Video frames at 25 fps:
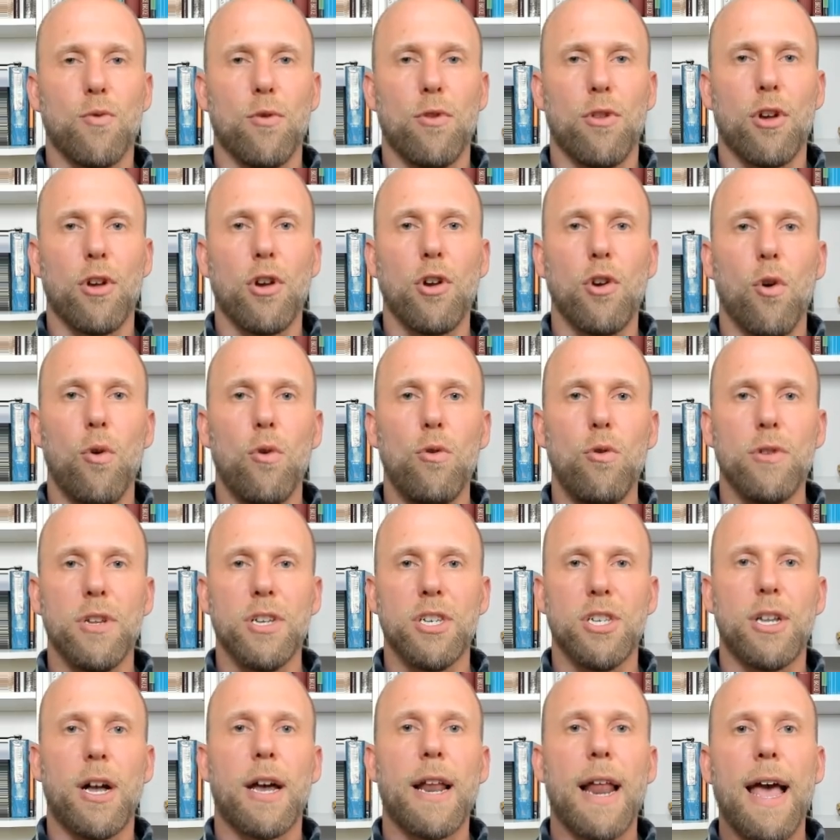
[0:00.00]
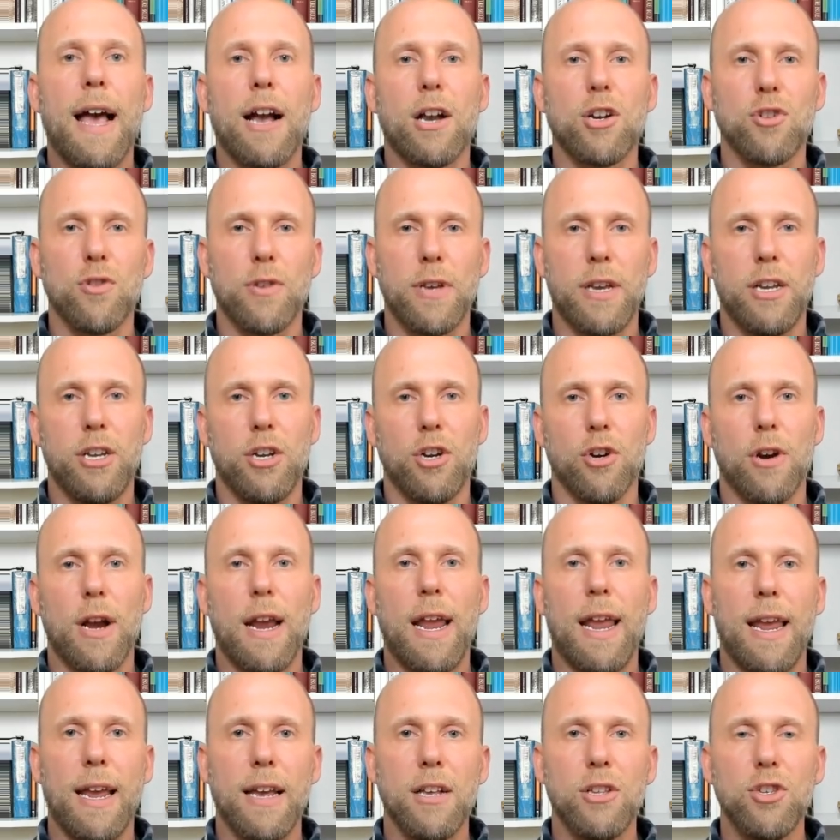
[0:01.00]
where the gold is not actually in your
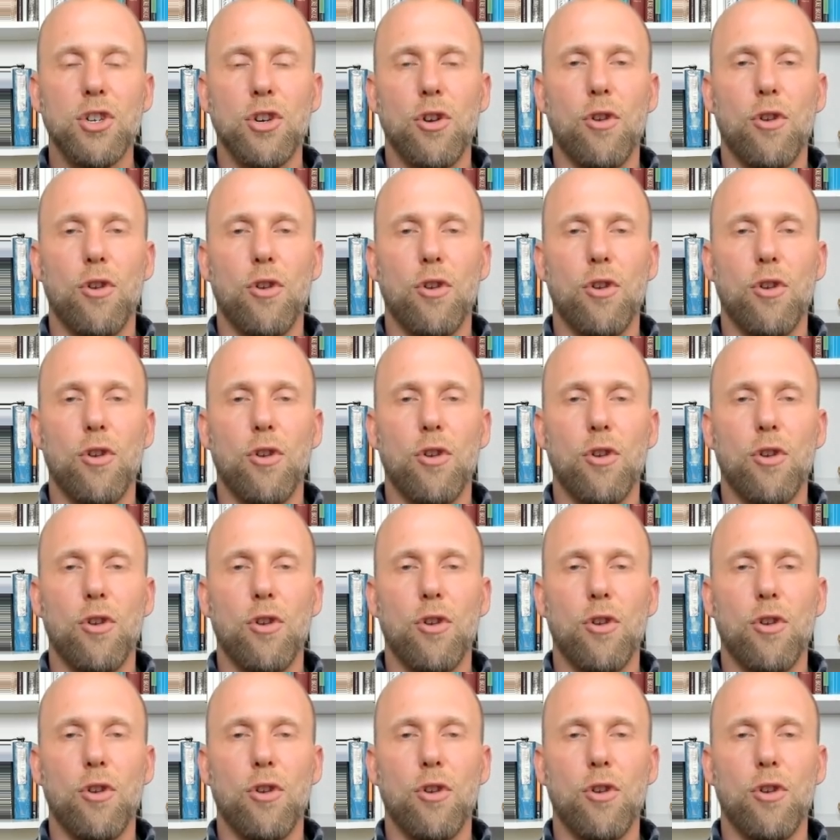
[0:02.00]
hands.